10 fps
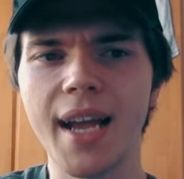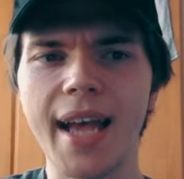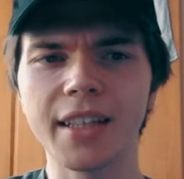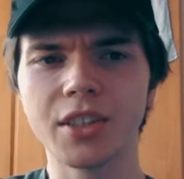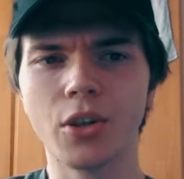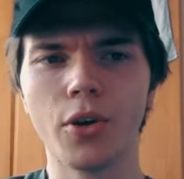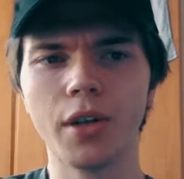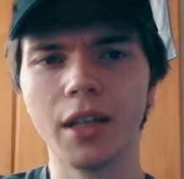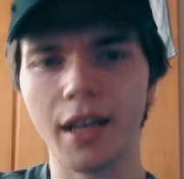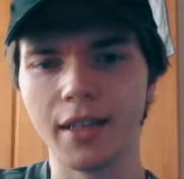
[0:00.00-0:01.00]

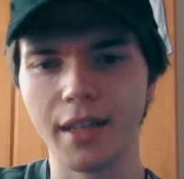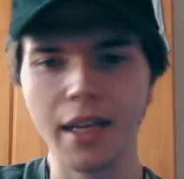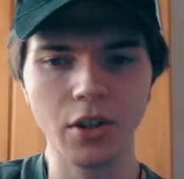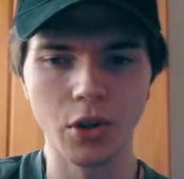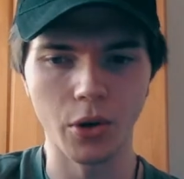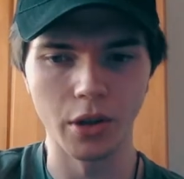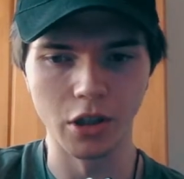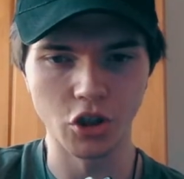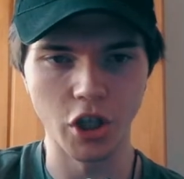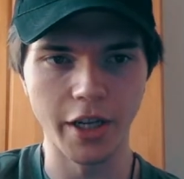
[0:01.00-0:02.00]
external and
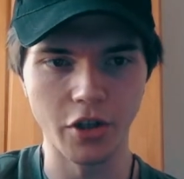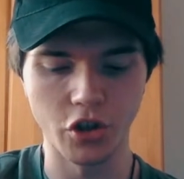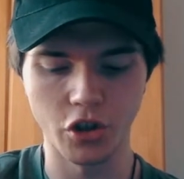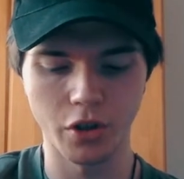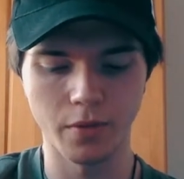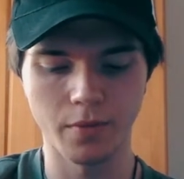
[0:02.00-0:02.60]
internal change.